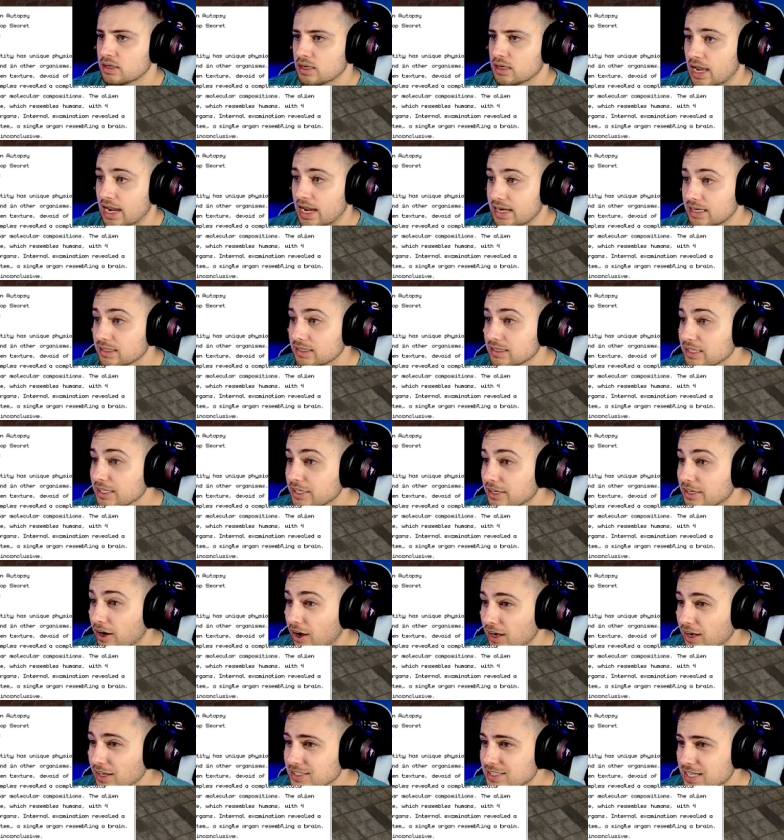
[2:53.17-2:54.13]
Alien
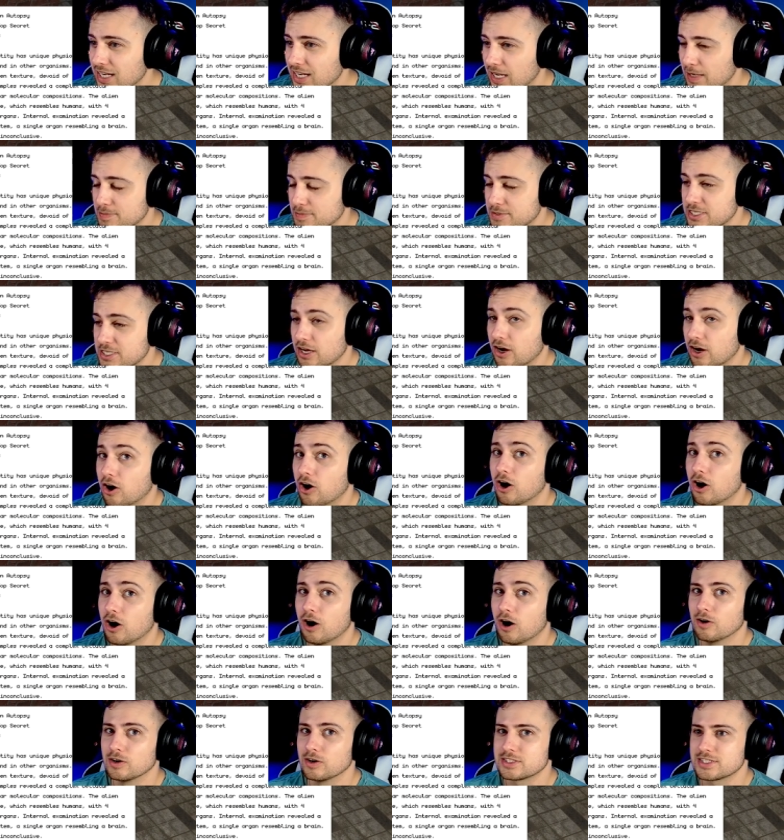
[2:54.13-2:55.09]
autopsy.
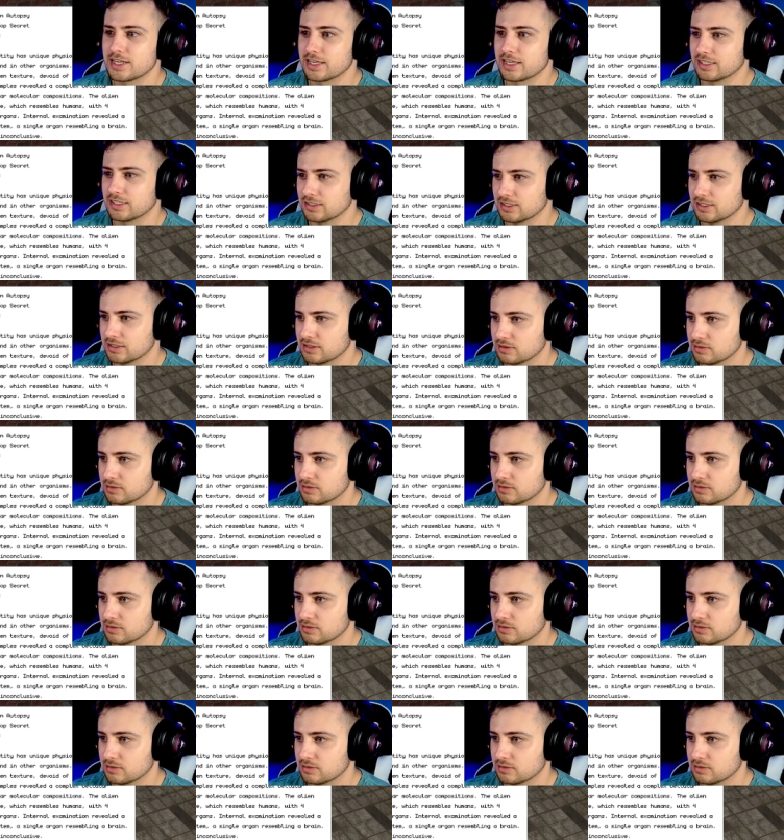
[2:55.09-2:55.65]
Oh, it's alien.